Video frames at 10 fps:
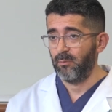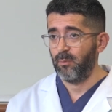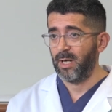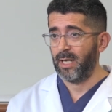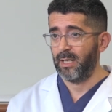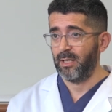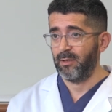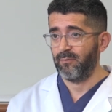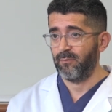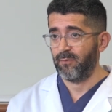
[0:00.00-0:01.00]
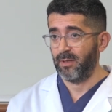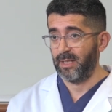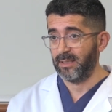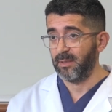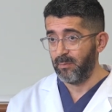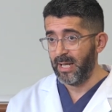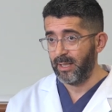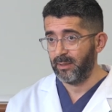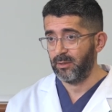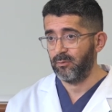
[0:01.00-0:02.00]
than the
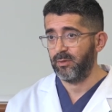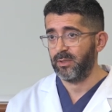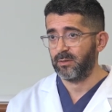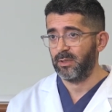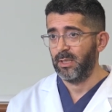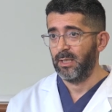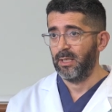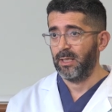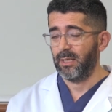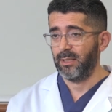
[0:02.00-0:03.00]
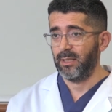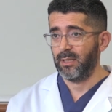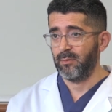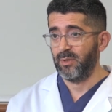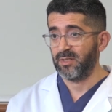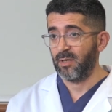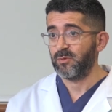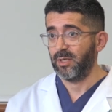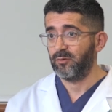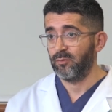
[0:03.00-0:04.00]
male urethra, and it can be
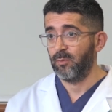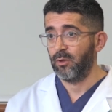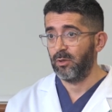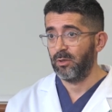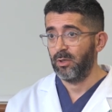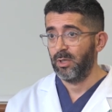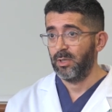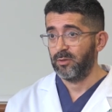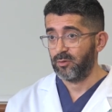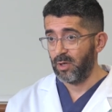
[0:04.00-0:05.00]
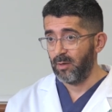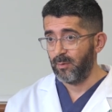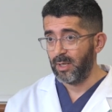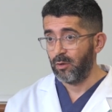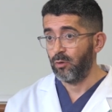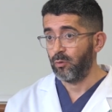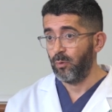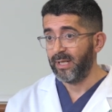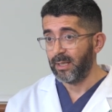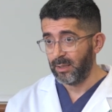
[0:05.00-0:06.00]
subject to more trauma or
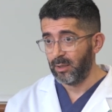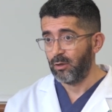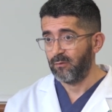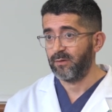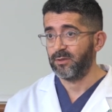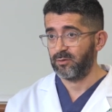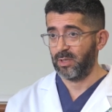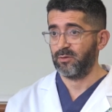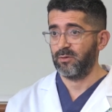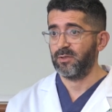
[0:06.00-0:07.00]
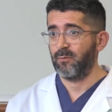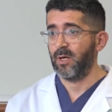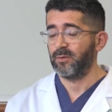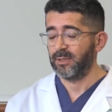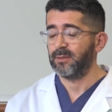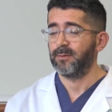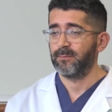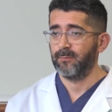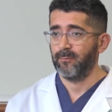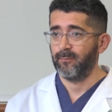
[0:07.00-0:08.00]
weakening of the structures around it.
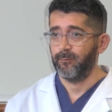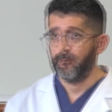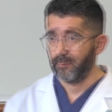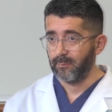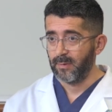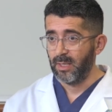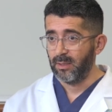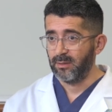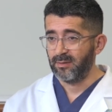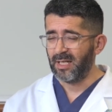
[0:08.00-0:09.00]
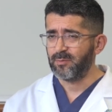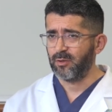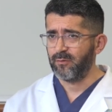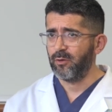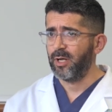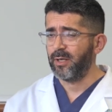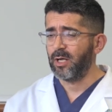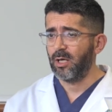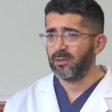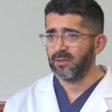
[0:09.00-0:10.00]
The types of urinary
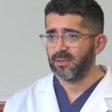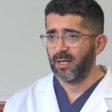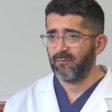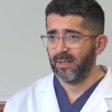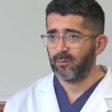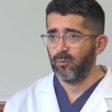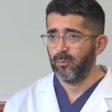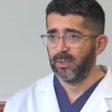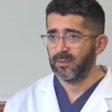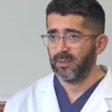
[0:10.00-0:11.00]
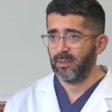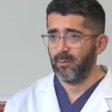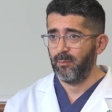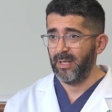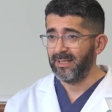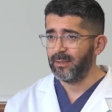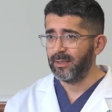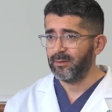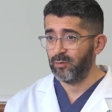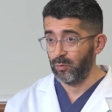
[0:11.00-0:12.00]
incontinence that affect women are
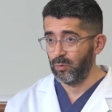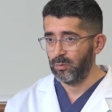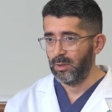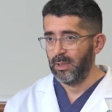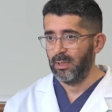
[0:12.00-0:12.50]
mainly two: